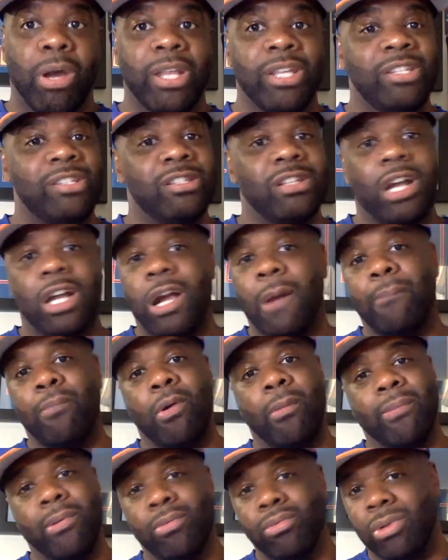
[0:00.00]
he snuck up
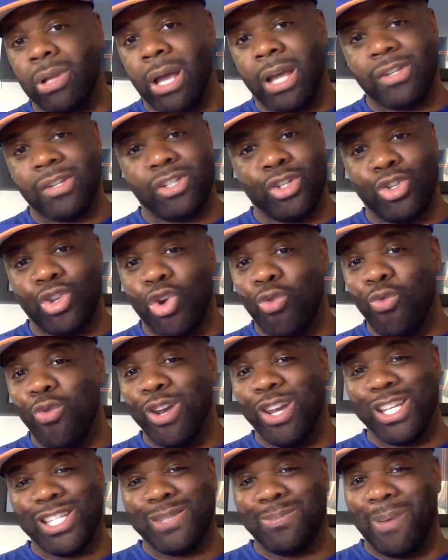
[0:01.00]
on people last year. No one
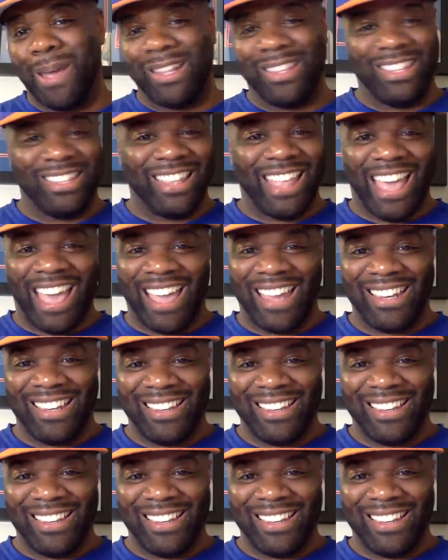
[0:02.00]
expected that.